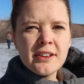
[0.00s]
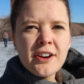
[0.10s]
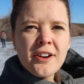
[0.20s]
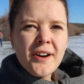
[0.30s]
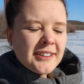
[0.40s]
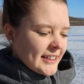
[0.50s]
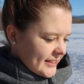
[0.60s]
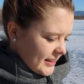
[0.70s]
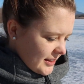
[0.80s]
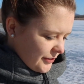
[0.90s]
You know,
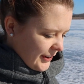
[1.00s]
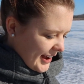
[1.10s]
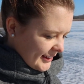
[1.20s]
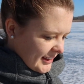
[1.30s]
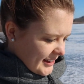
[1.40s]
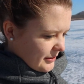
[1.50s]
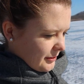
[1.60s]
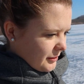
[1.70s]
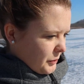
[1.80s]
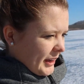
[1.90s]
honestly, the fact that
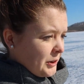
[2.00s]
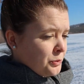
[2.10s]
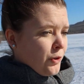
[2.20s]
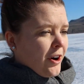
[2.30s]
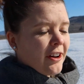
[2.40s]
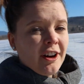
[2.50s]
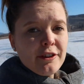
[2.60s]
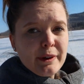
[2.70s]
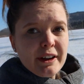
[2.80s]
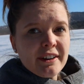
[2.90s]
we can walk all
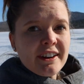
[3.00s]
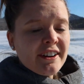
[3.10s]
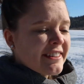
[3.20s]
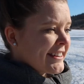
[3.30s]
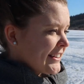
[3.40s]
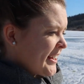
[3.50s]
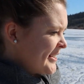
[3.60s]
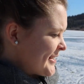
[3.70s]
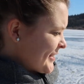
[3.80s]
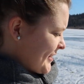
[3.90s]
the way out here on this ice